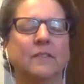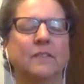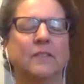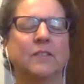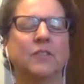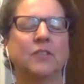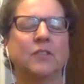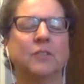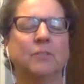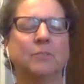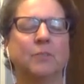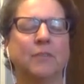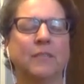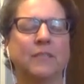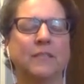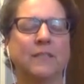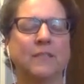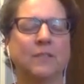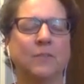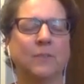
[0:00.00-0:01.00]
to your
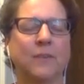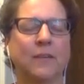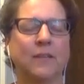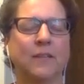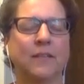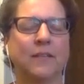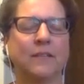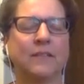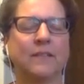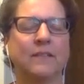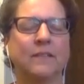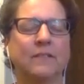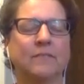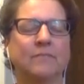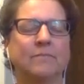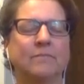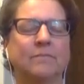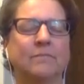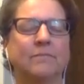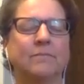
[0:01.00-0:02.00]
present awareness,
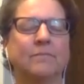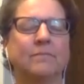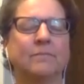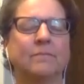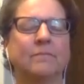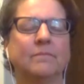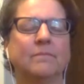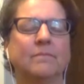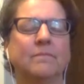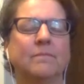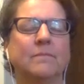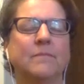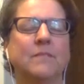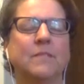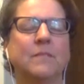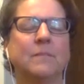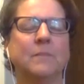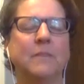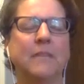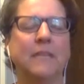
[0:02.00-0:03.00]

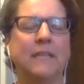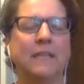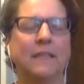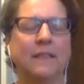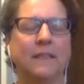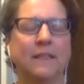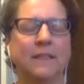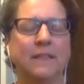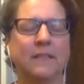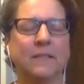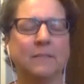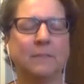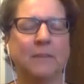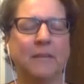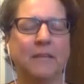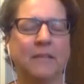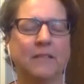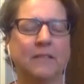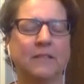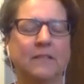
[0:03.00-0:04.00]
to being in this
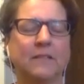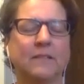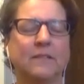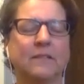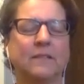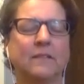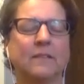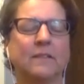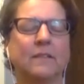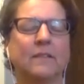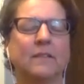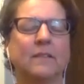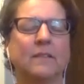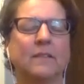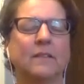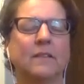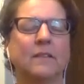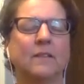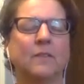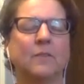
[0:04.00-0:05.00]
space
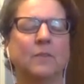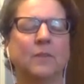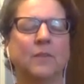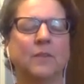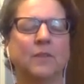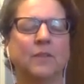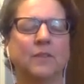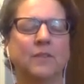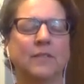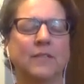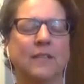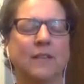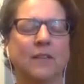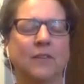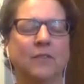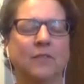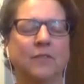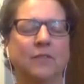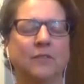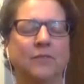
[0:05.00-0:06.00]
with
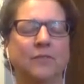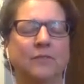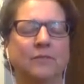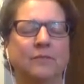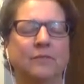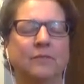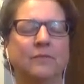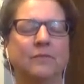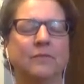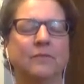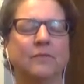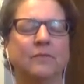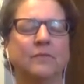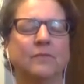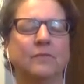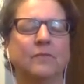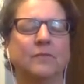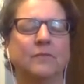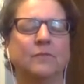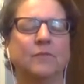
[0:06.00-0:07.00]
yourself,
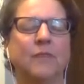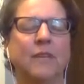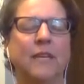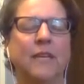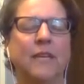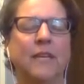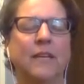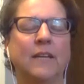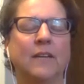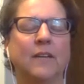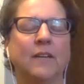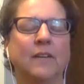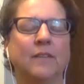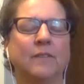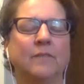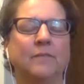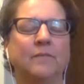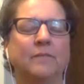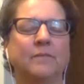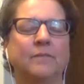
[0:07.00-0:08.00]
right here
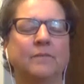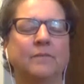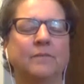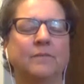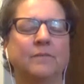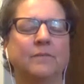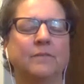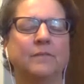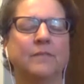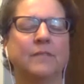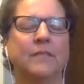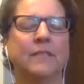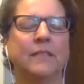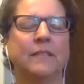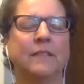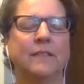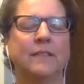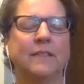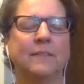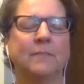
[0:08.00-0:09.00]

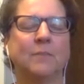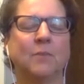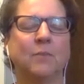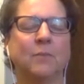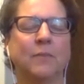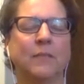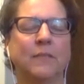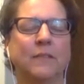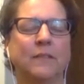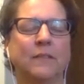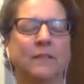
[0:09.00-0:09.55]
in this moment.